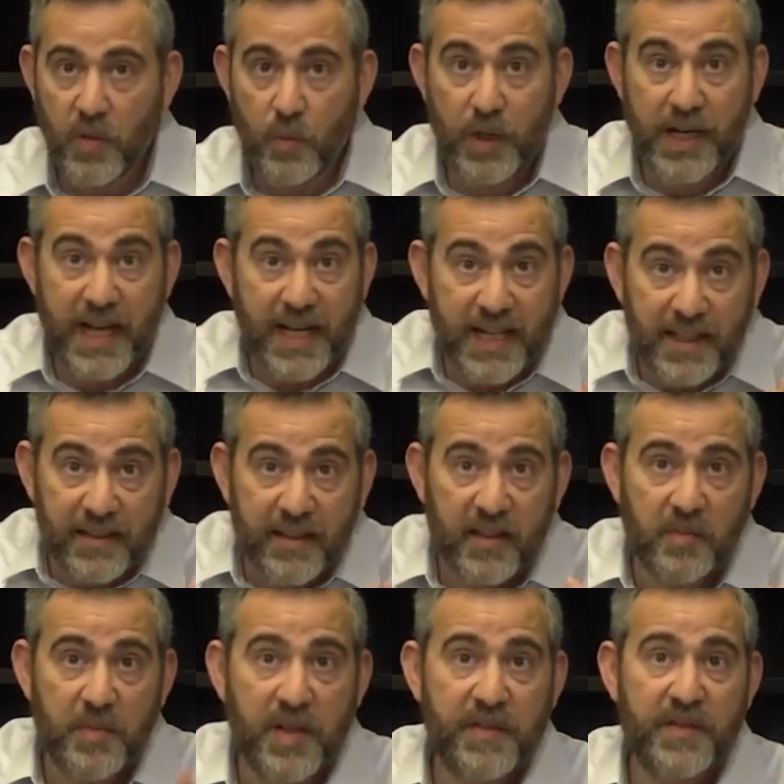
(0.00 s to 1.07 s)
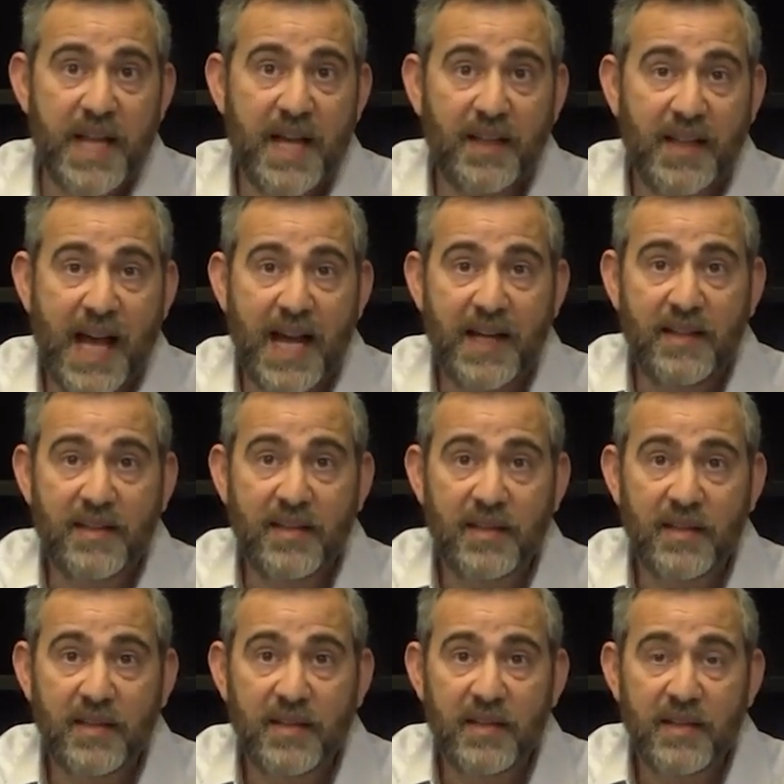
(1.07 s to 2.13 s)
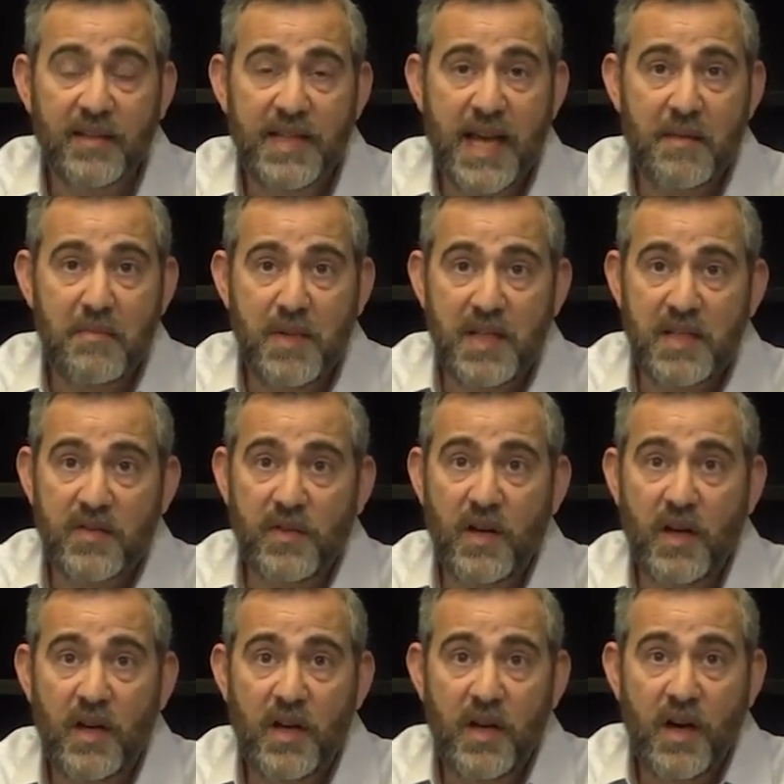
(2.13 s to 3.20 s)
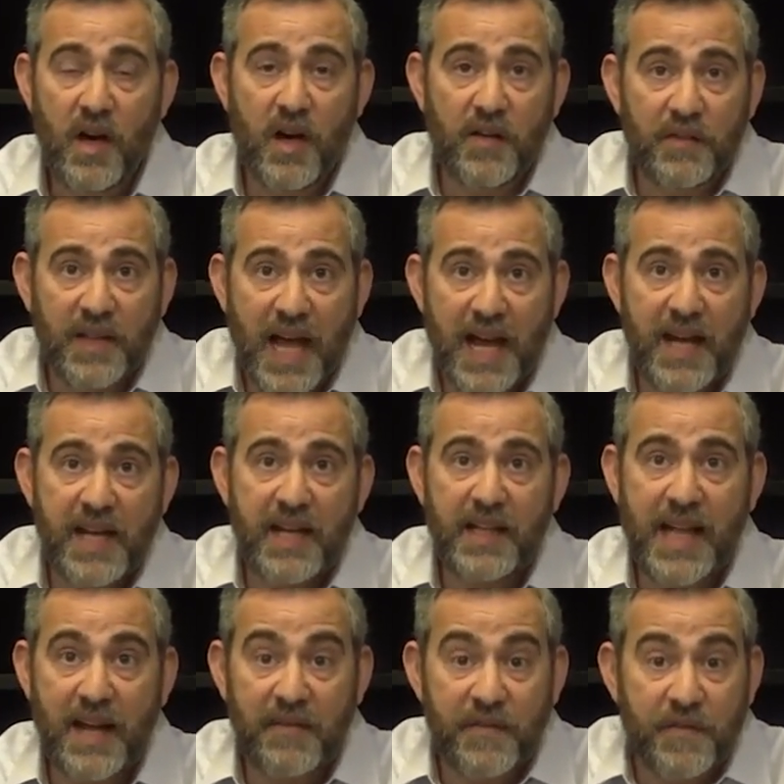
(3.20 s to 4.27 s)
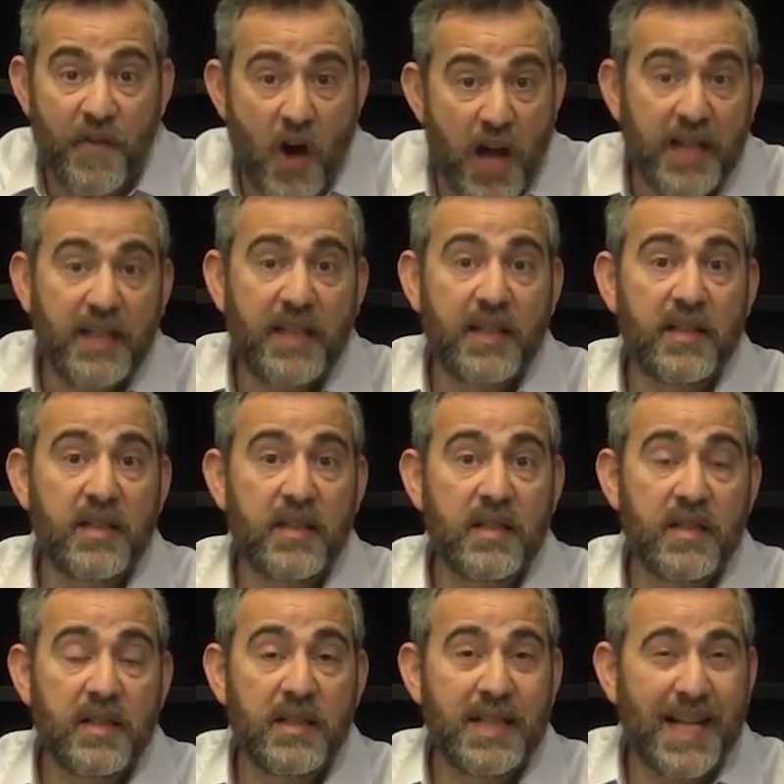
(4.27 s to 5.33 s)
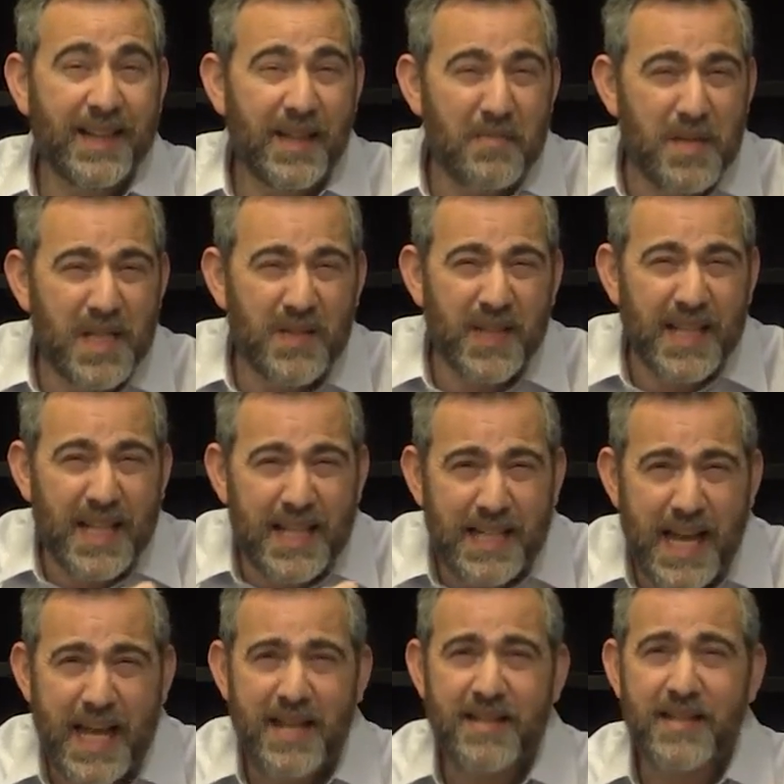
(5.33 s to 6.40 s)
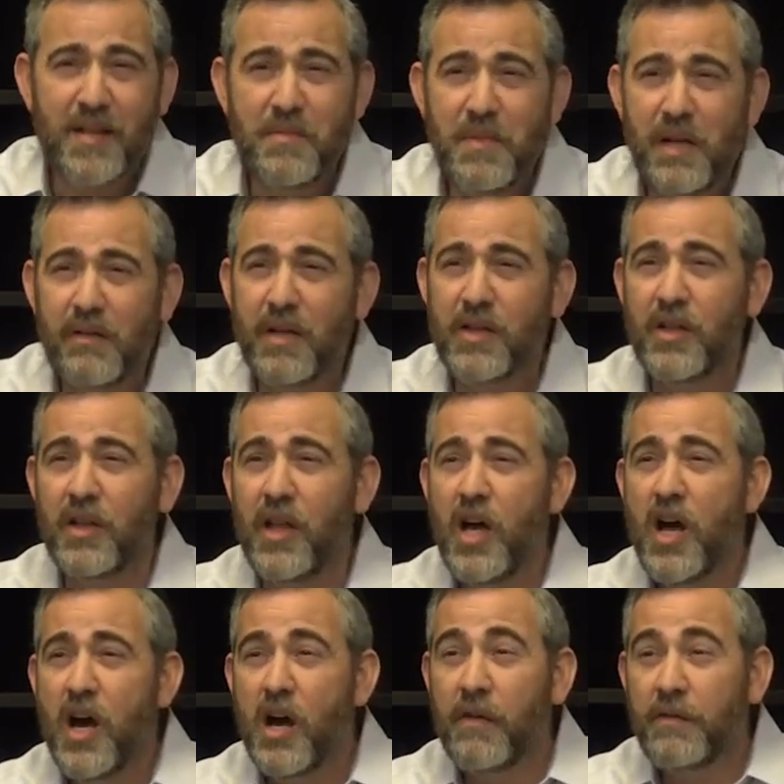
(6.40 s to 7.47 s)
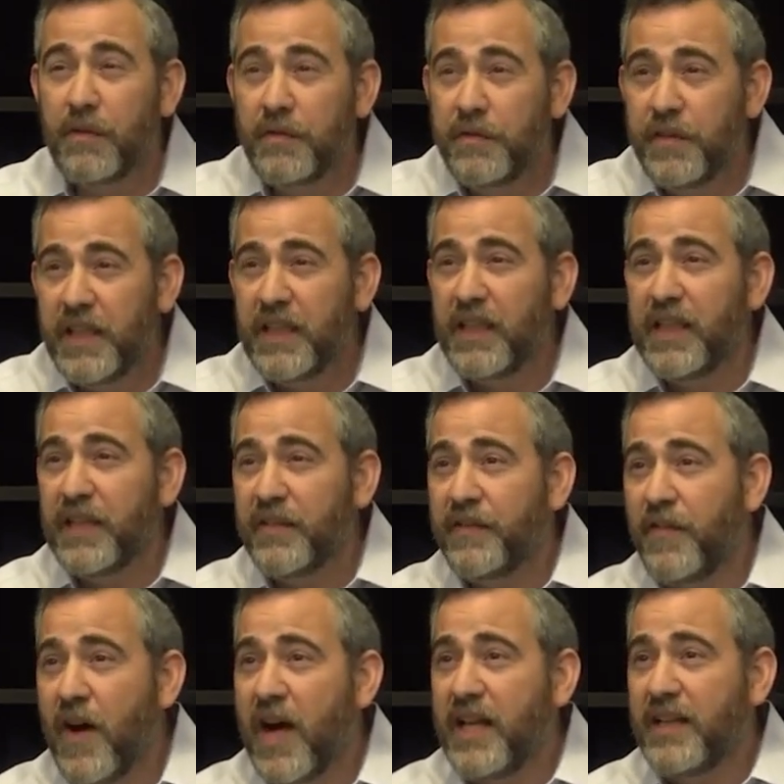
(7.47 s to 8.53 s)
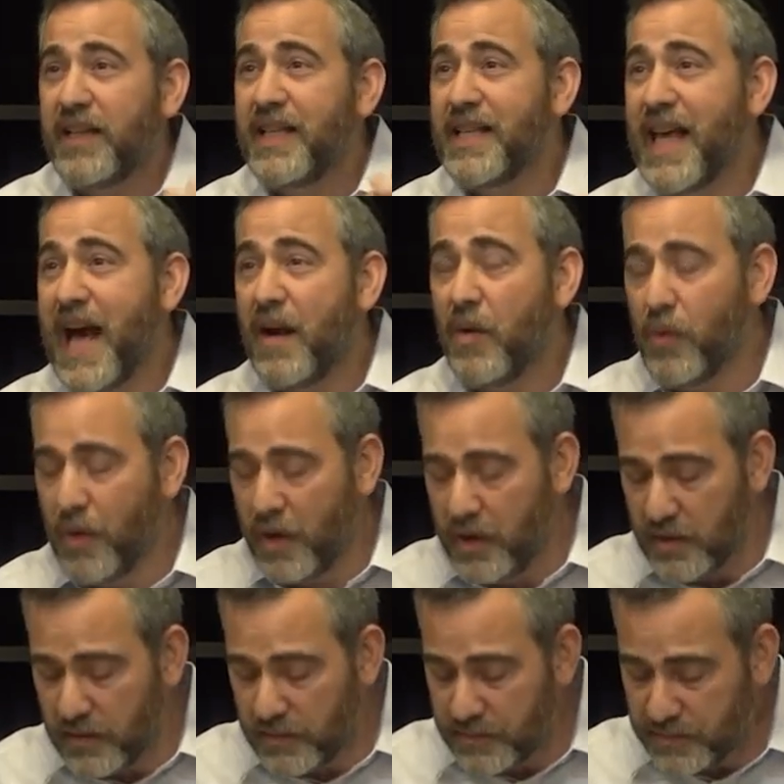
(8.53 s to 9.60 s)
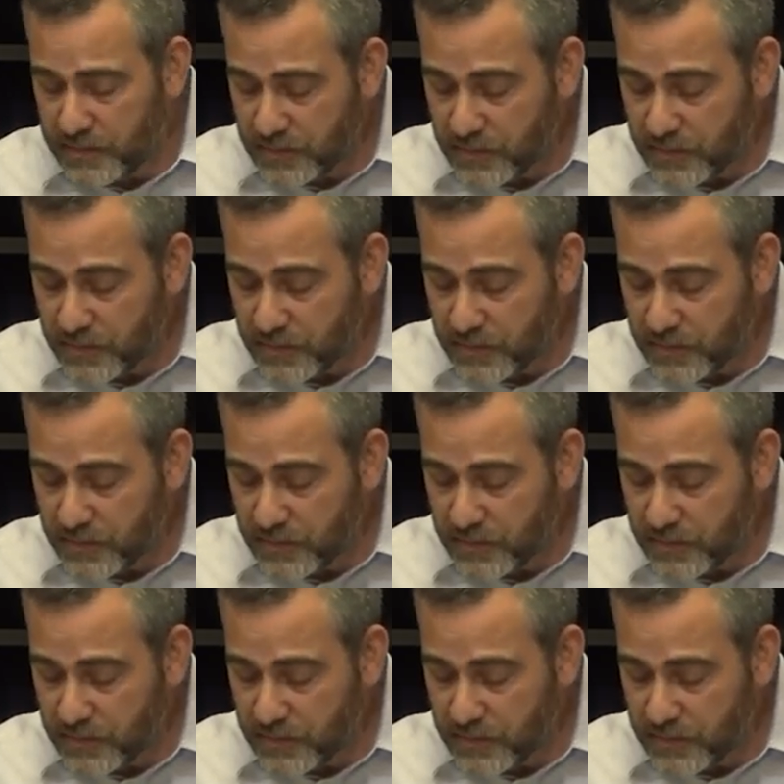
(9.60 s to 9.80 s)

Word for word: We're getting a little bit of that light, that mitzvah of lighting, that finding, the, not the mitzvah, the nace, the miracle of revealing and finding that oil